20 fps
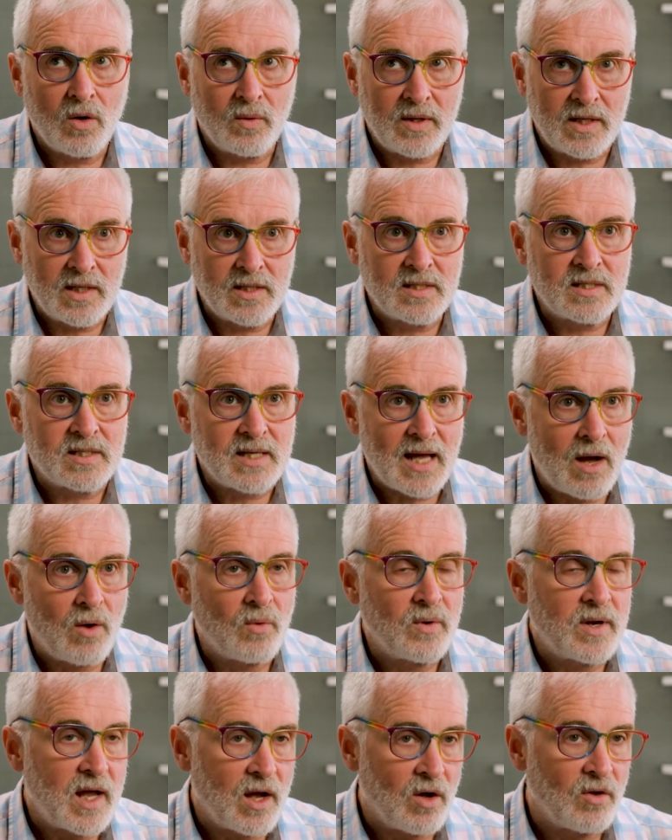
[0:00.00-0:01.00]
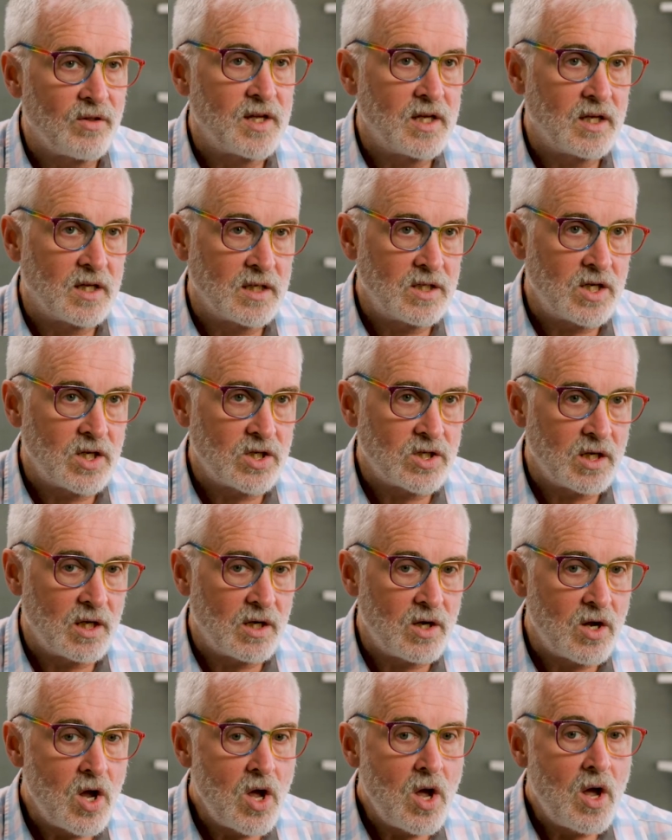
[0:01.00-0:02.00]
in sound, healthy
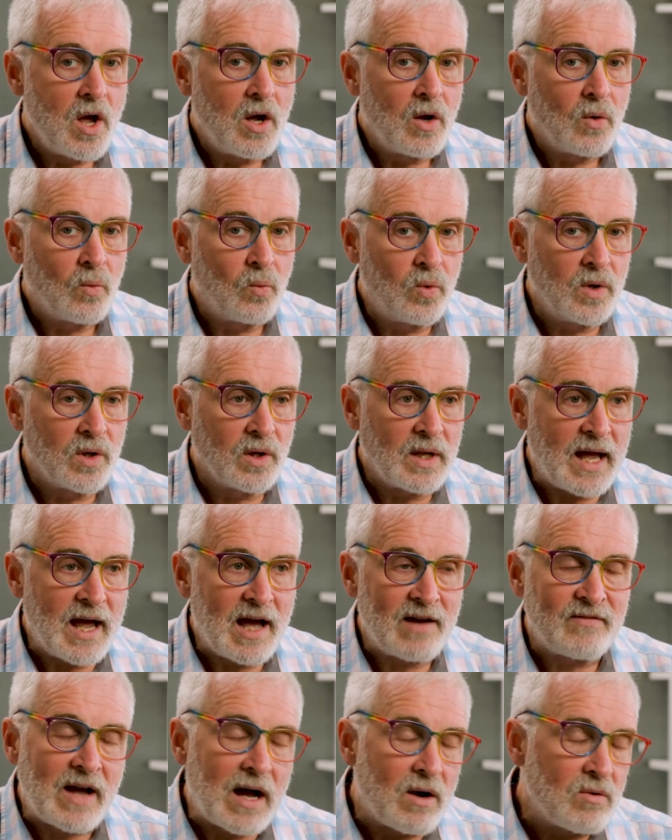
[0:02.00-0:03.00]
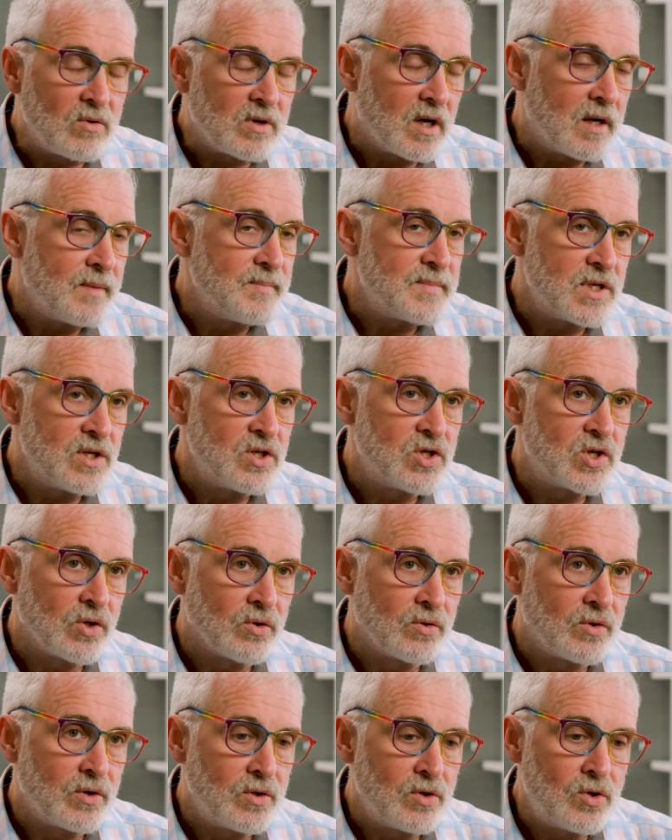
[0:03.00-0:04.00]
condition will have outcomes in
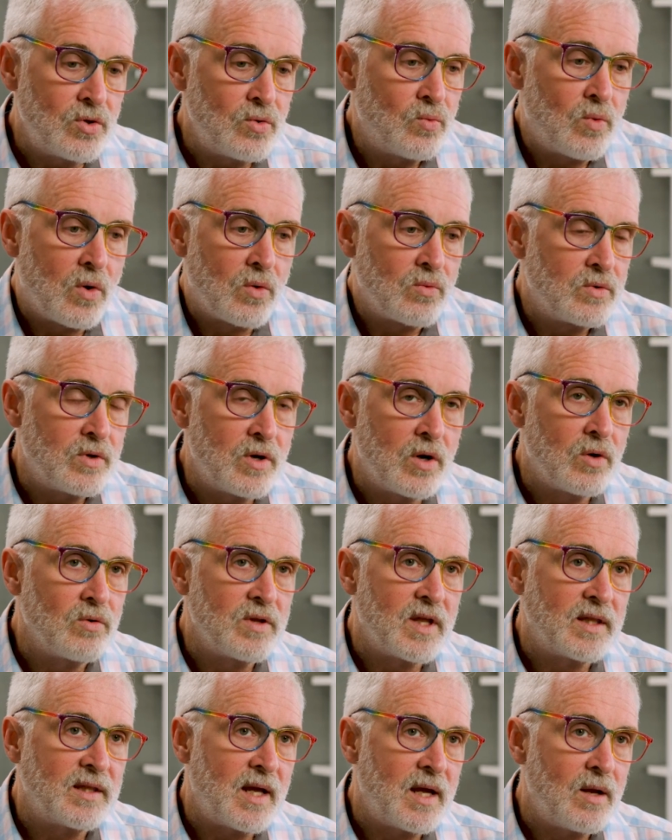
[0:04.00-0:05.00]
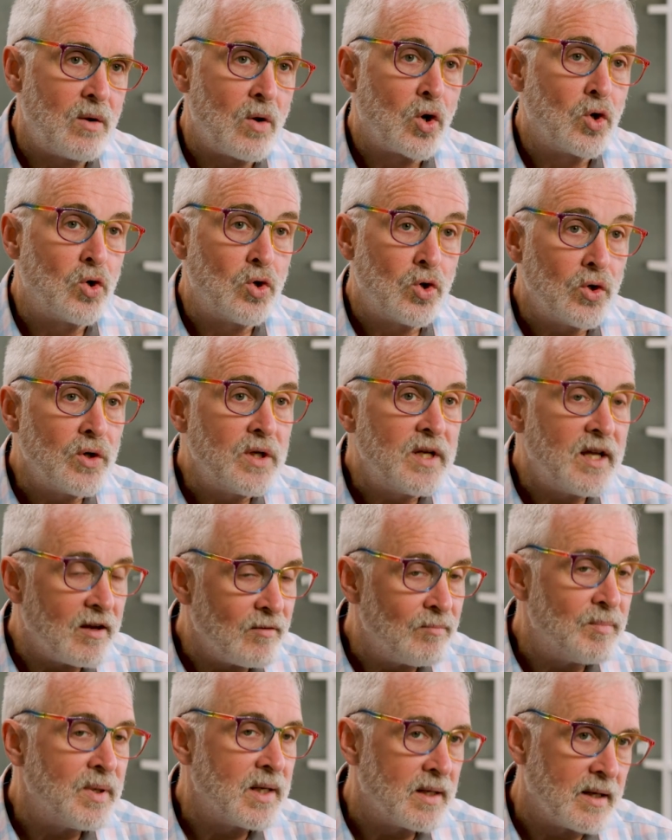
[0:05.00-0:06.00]
children who won't know that they could
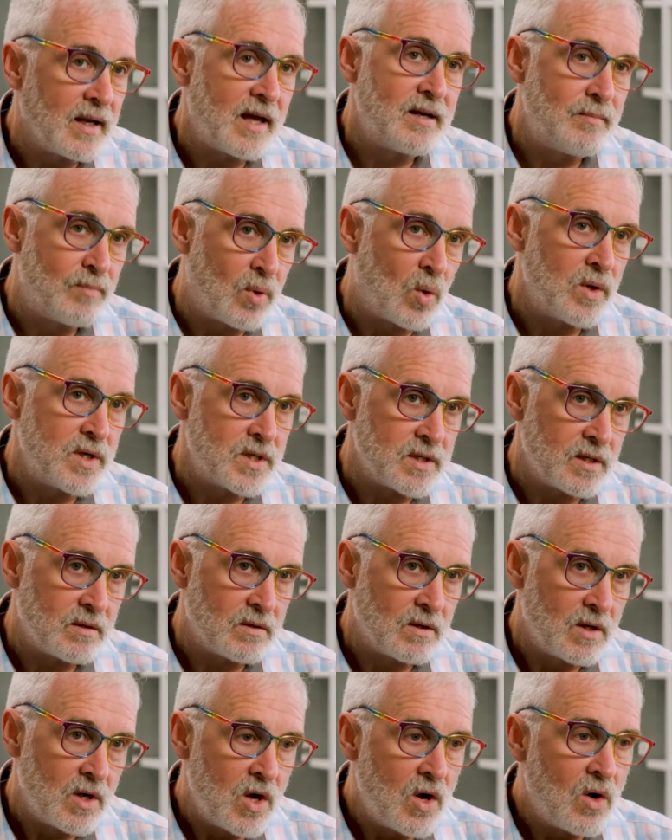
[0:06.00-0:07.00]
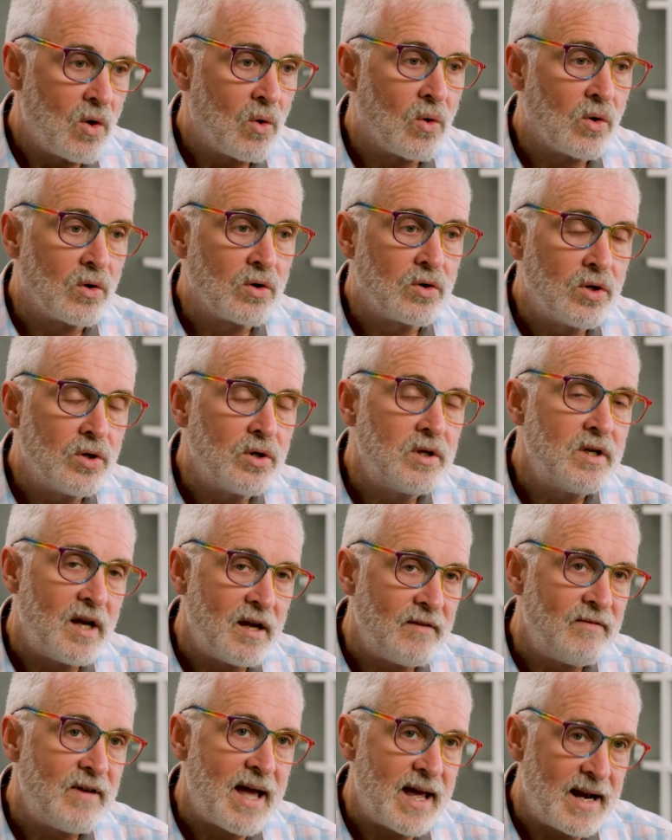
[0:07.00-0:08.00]
have been lead poisoned or could
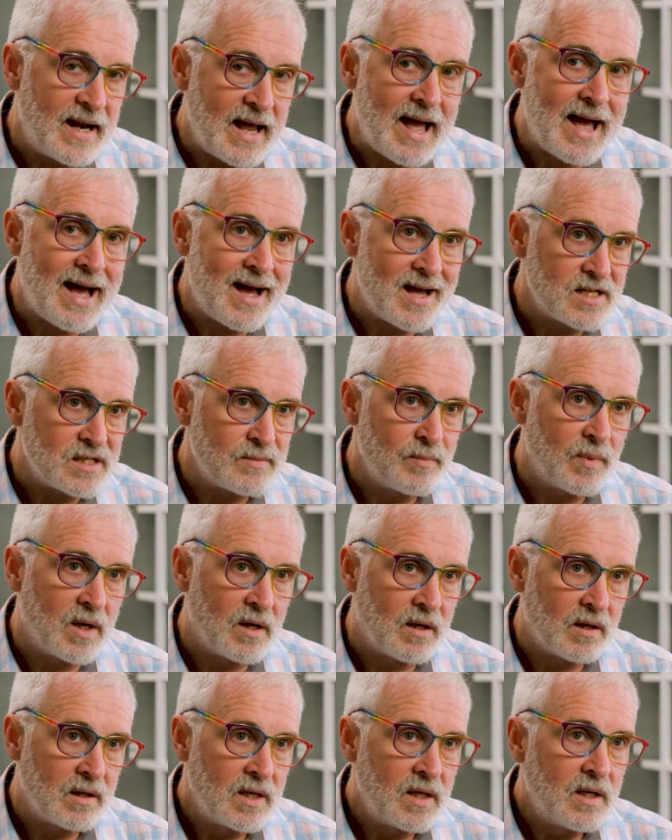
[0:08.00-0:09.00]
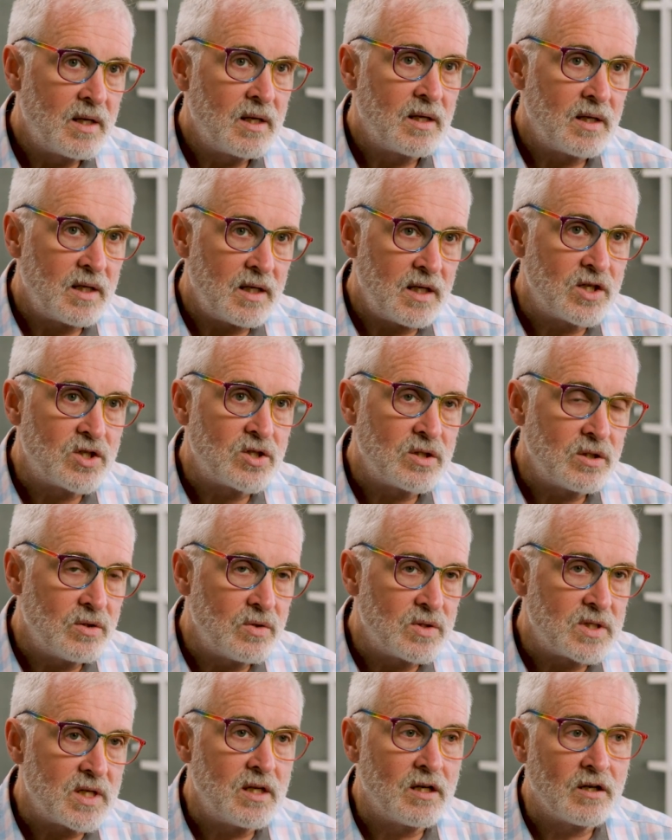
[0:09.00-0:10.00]
have had asthma
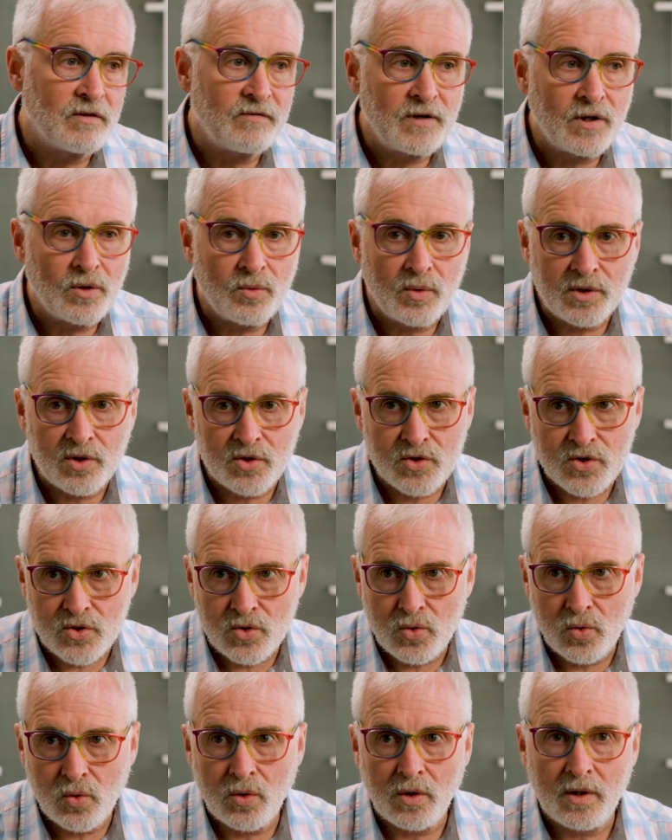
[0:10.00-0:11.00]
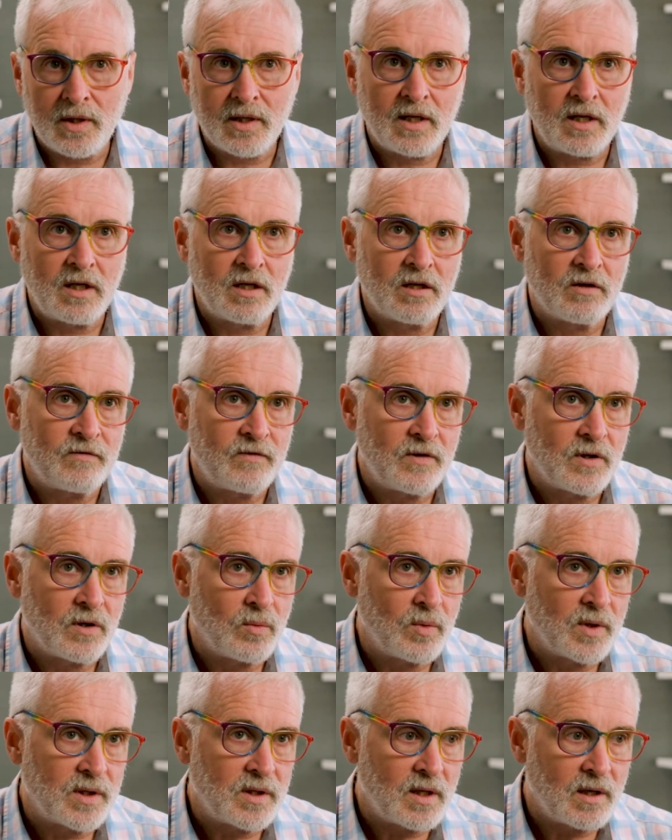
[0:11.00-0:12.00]
issues interfere with their schooling, interfere
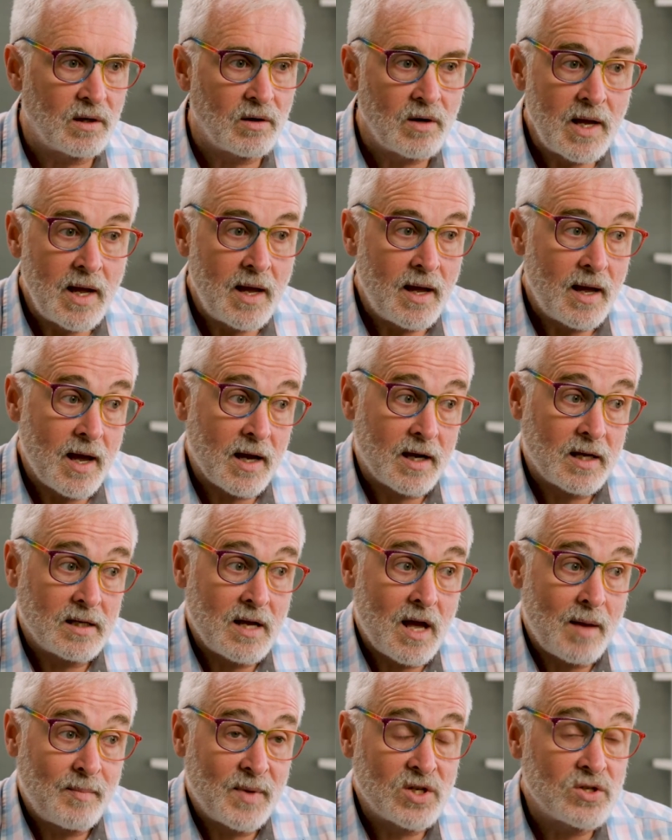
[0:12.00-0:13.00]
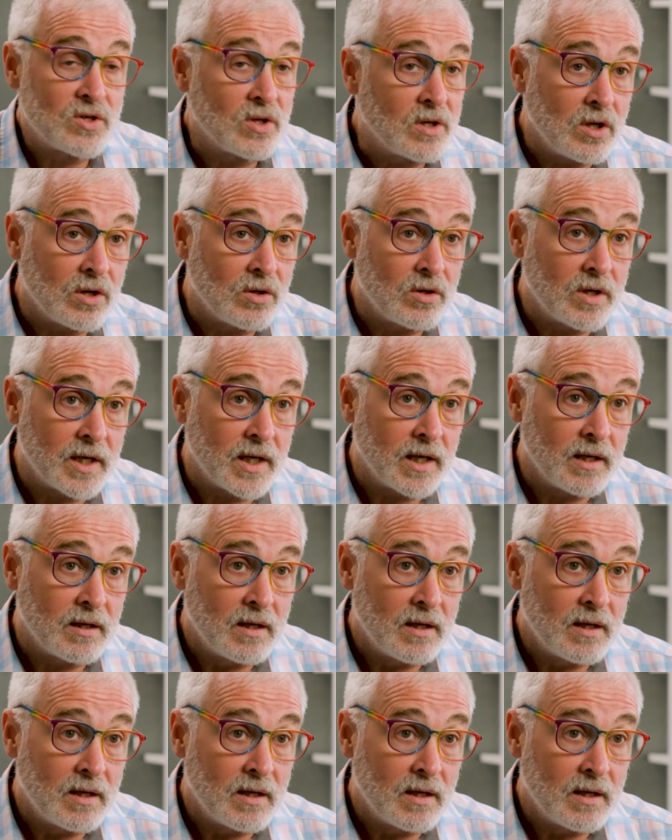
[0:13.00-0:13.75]
with their economic security,